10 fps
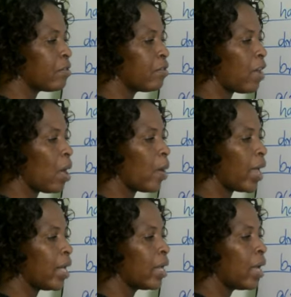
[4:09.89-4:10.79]

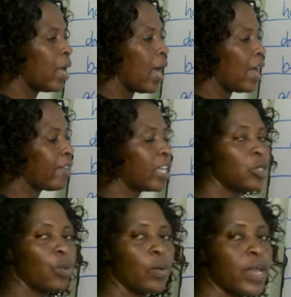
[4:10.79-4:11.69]
vowel, and
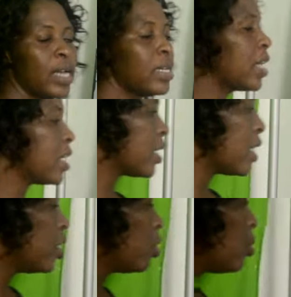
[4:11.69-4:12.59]
that's why we are drilling it